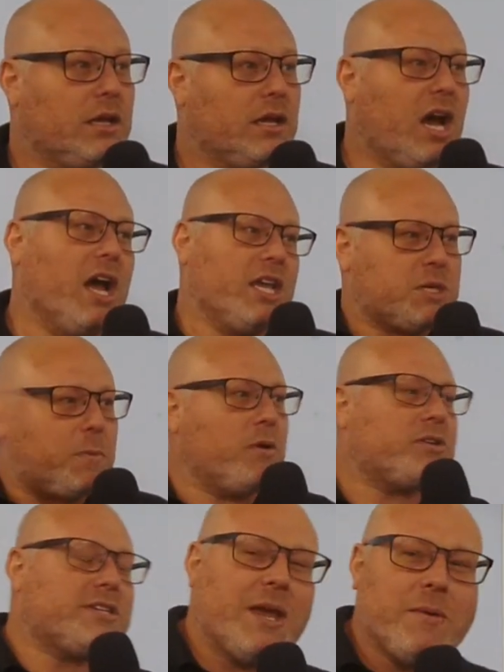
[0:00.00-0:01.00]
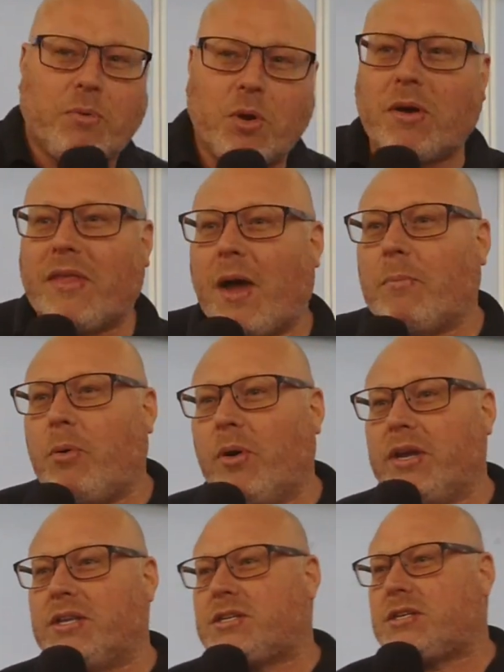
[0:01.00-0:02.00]
You're supposed to say boo at that
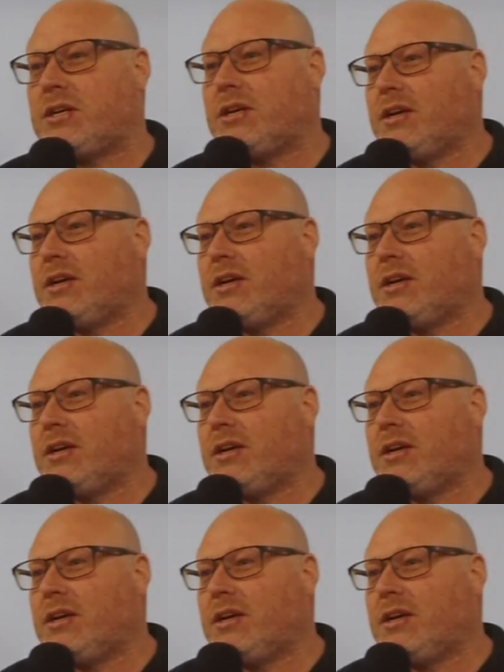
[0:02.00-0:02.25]
point.